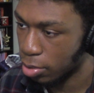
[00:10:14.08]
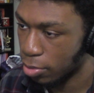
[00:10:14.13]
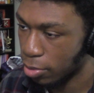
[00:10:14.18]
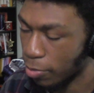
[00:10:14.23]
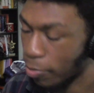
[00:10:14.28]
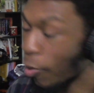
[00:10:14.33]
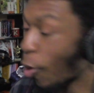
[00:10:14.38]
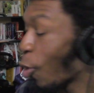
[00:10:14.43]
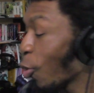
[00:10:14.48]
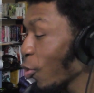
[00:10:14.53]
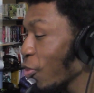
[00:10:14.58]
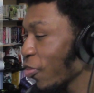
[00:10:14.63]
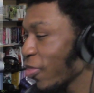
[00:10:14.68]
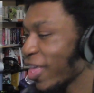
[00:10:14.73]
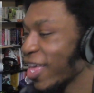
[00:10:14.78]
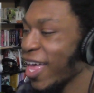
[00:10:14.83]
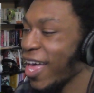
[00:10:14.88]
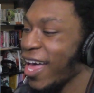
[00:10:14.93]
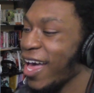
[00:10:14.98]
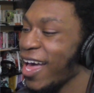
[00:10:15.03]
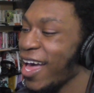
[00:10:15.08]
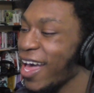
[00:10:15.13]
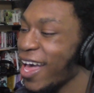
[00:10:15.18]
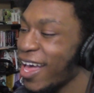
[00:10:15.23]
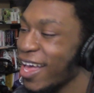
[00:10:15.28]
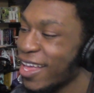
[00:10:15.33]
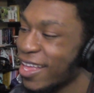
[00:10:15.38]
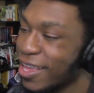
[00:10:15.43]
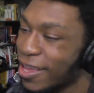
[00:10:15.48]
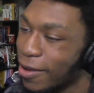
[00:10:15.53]
Both?
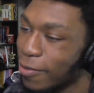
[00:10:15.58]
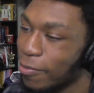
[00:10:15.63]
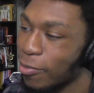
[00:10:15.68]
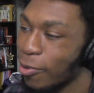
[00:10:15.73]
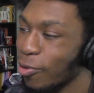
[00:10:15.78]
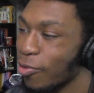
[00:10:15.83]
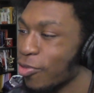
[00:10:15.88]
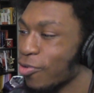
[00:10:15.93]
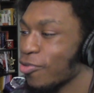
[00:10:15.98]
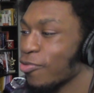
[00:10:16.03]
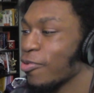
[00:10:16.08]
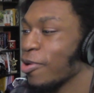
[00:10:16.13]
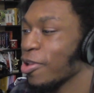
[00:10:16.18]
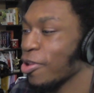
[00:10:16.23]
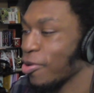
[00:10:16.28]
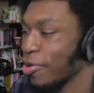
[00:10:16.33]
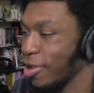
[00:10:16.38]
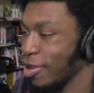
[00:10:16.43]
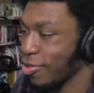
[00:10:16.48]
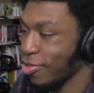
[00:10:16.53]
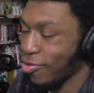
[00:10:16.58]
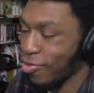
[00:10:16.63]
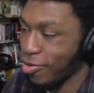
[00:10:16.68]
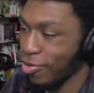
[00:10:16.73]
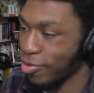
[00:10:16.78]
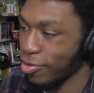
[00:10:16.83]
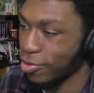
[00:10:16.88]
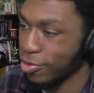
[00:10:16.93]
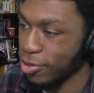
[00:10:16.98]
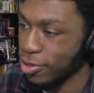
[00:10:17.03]
Both Kurena and
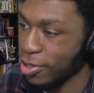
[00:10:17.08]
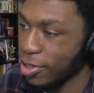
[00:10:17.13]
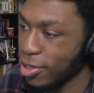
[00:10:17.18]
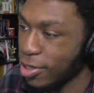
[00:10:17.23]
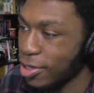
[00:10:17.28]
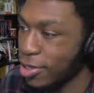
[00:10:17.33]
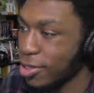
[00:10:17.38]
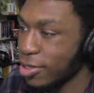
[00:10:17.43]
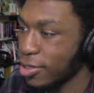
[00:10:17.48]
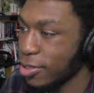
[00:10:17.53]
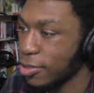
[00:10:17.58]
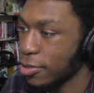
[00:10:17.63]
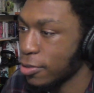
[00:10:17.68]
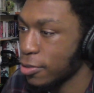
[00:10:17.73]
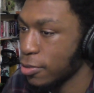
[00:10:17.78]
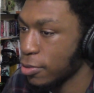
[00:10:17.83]
Tohru. Huh.